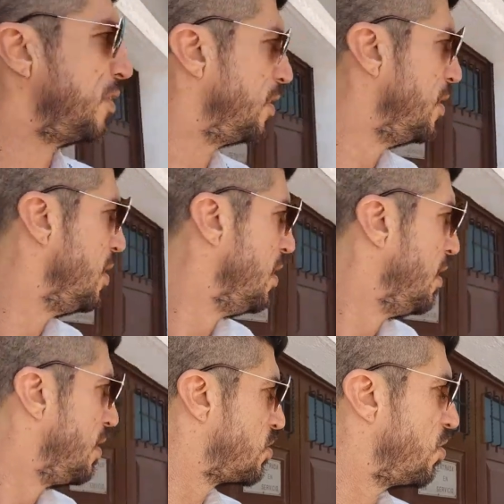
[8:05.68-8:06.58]
it.
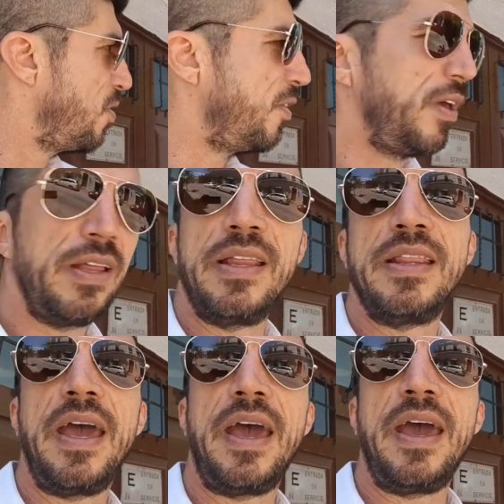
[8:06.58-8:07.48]
So
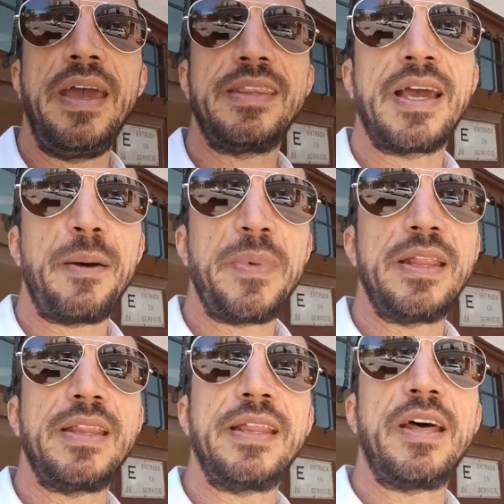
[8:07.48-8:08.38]
it
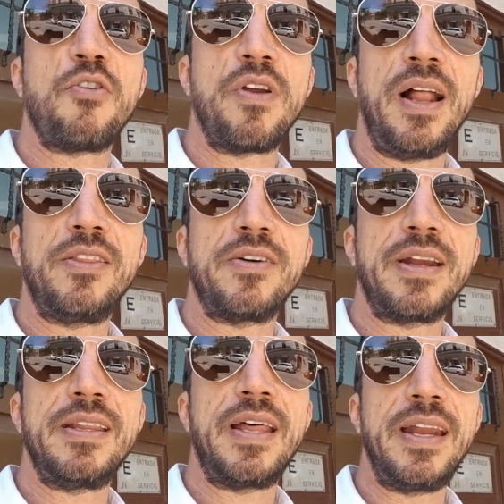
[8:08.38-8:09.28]
happened that the
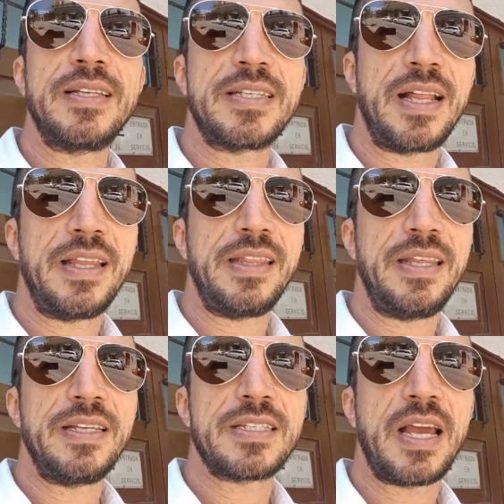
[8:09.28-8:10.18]
realtor that is selling
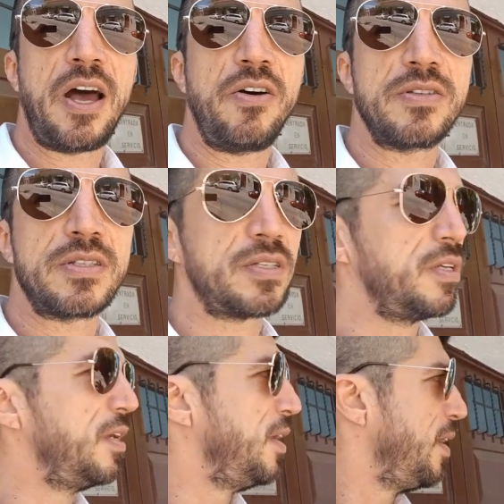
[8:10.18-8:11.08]
this house
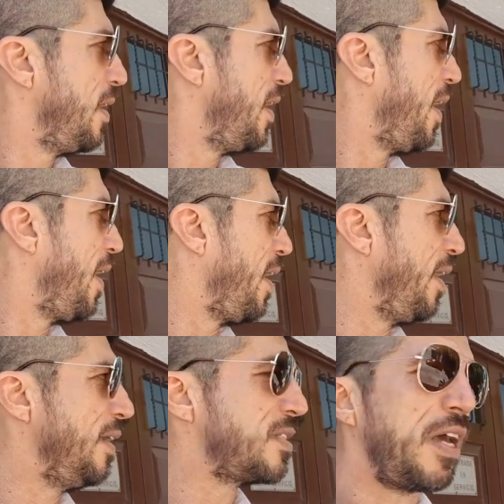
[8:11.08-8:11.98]

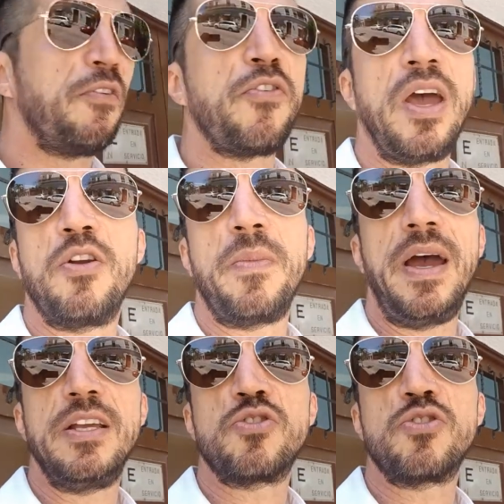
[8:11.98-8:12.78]
is a friend of mine.